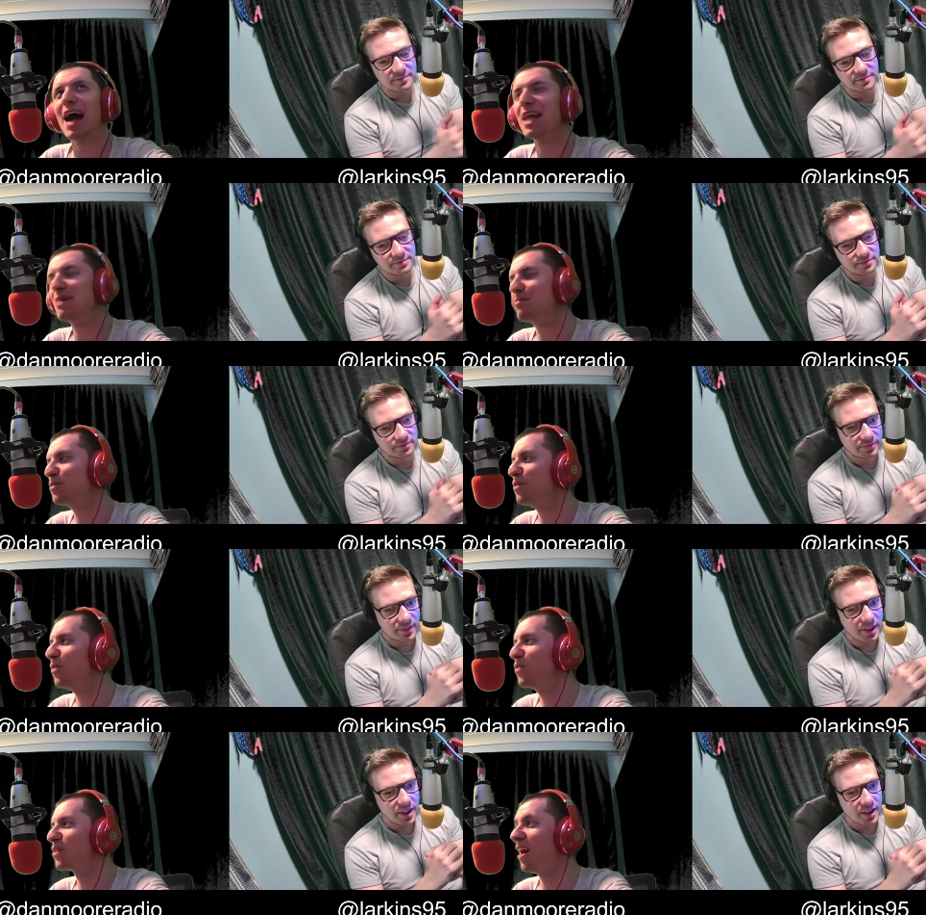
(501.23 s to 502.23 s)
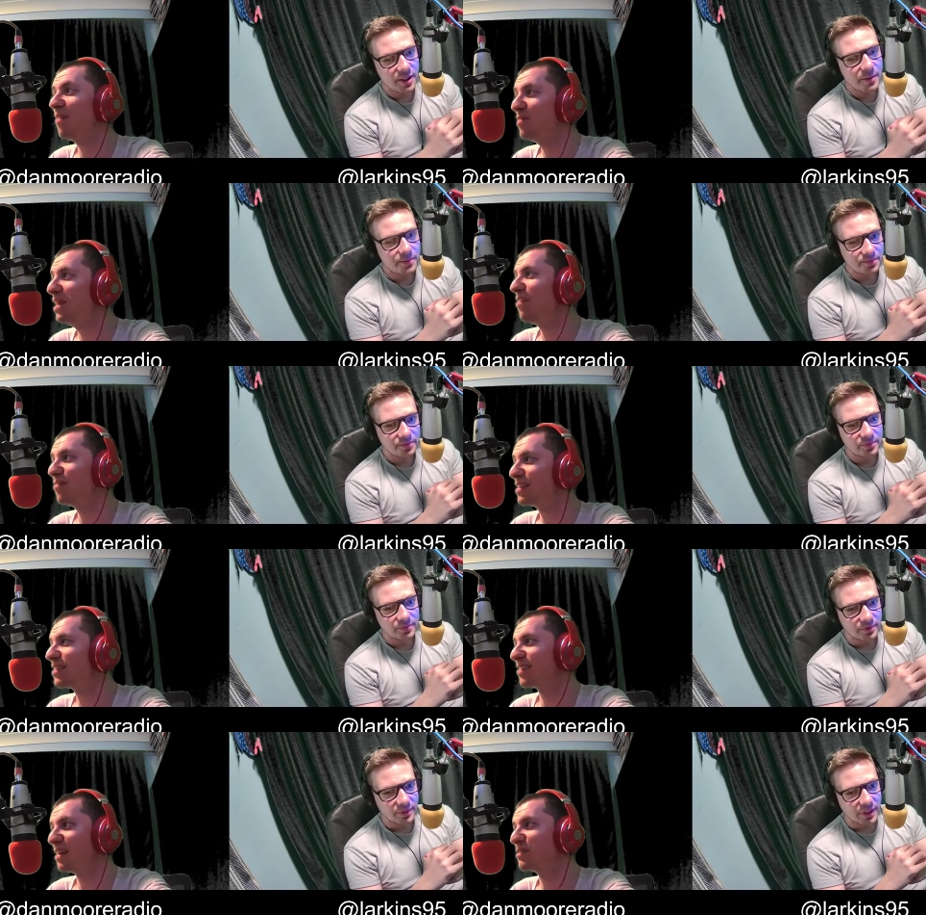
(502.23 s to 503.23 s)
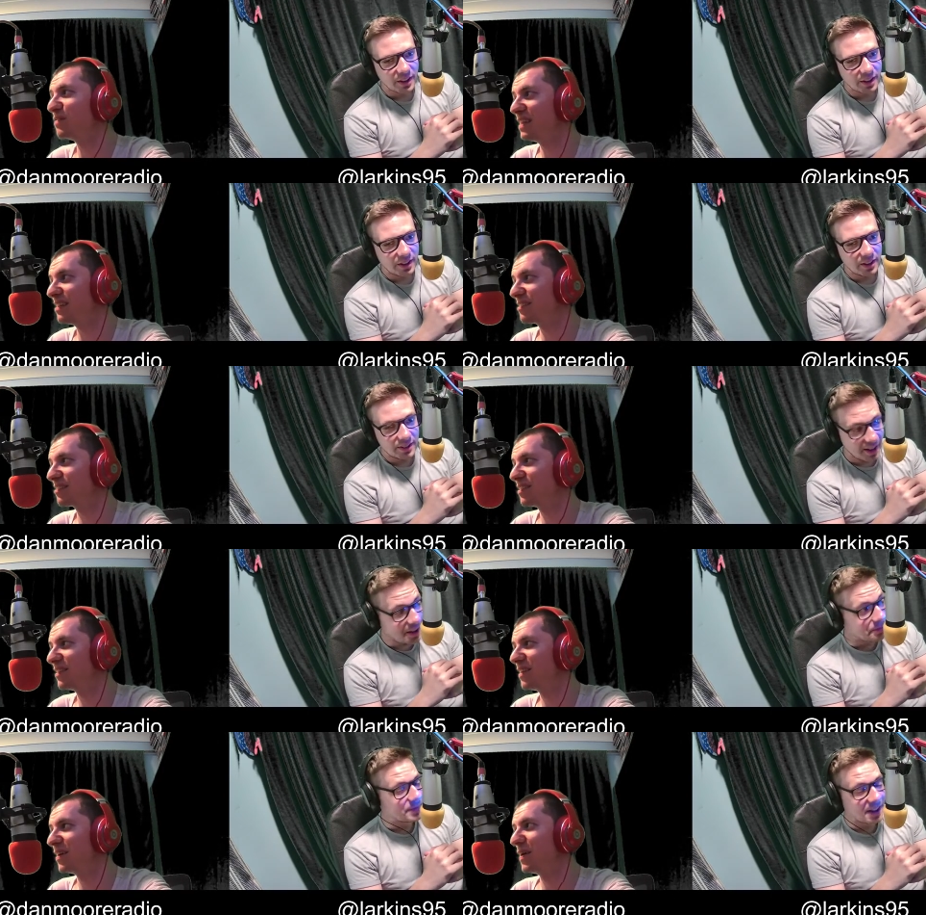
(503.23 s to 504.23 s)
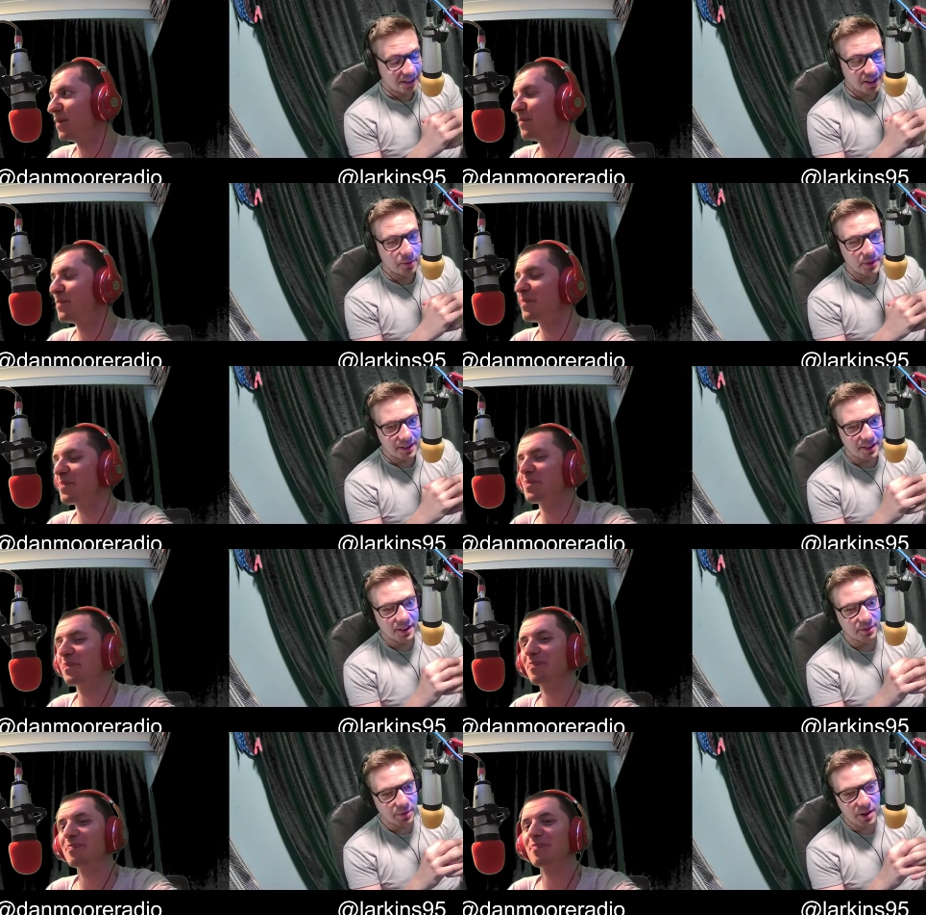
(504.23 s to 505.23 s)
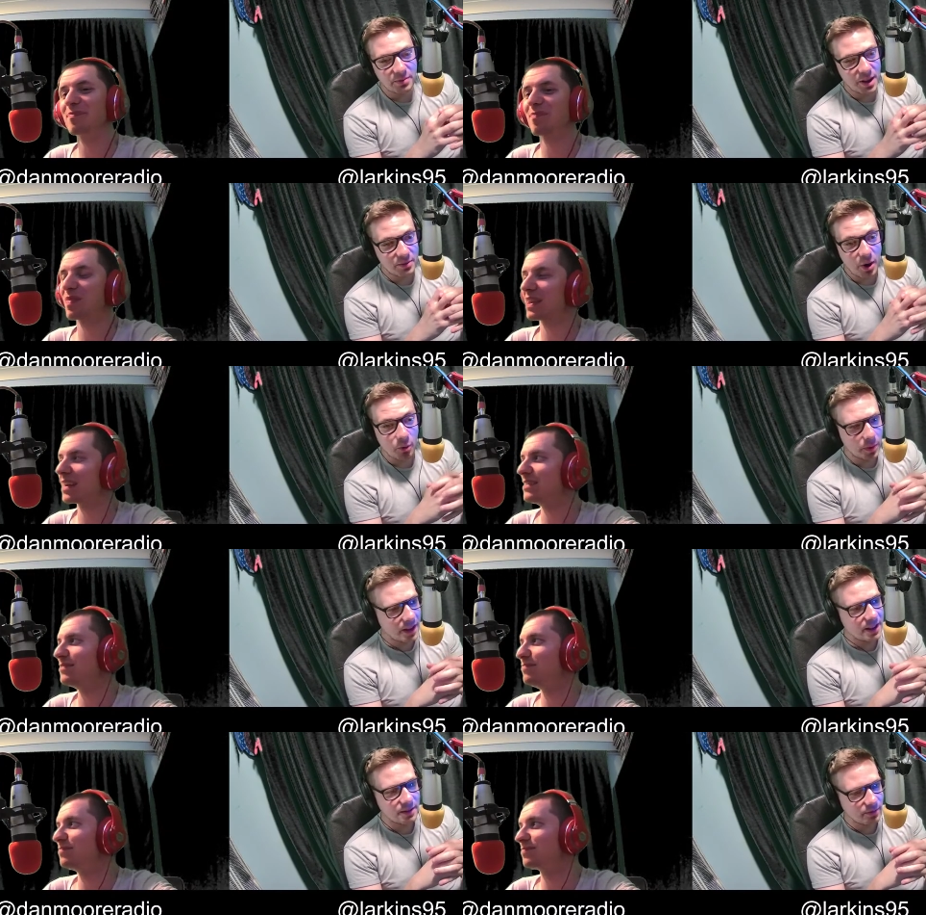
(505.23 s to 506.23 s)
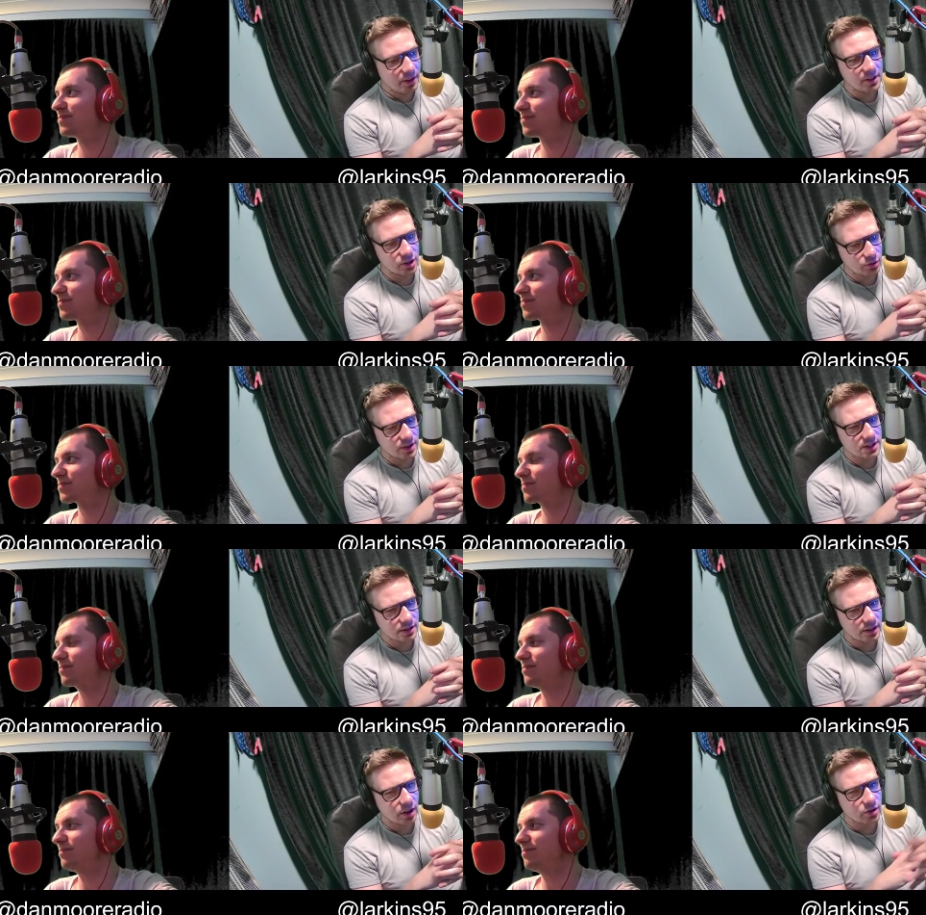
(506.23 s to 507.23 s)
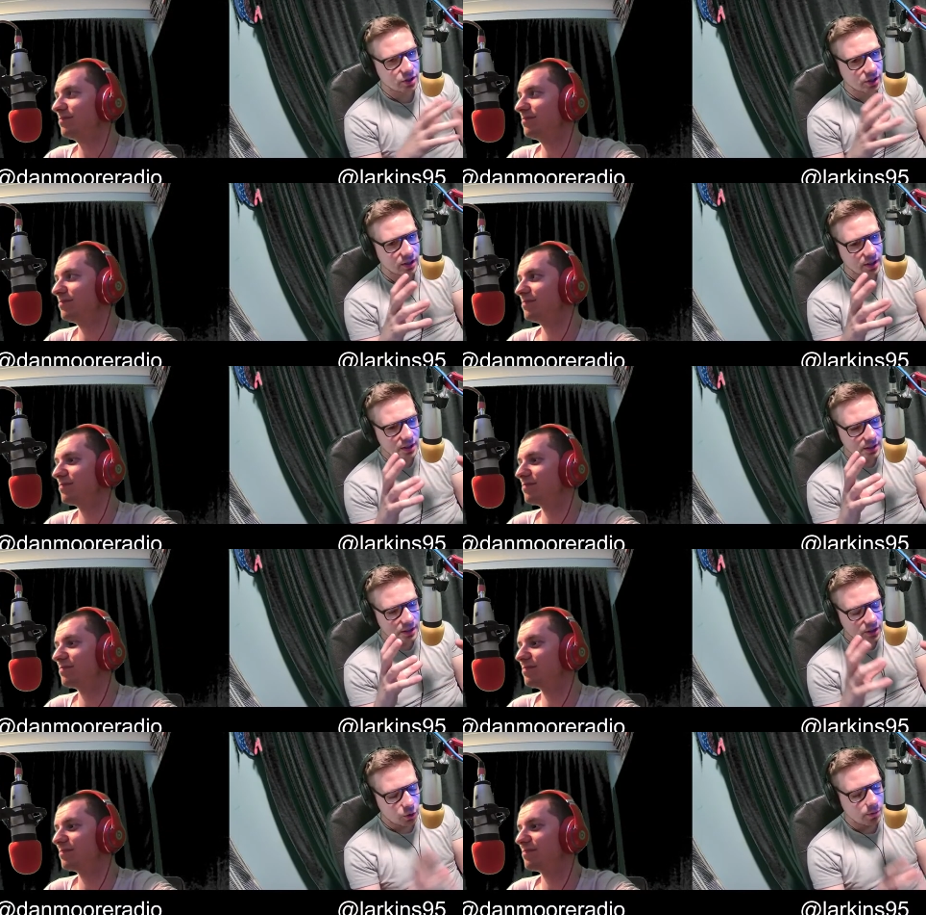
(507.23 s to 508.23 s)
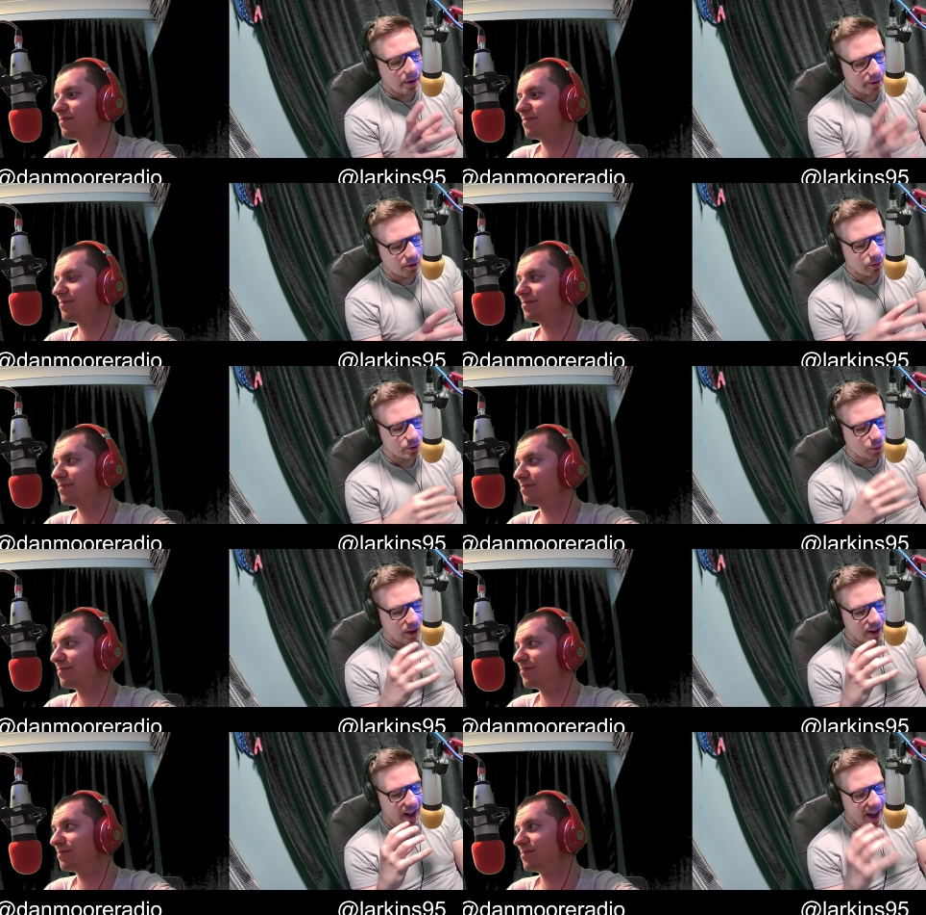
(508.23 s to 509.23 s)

Speaker 1: animal org. I'm loving the sound of this.
Speaker 2: Yeah, yeah, yeah. I mean, uh, it, it it'll be very interesting, you know, to talk about films where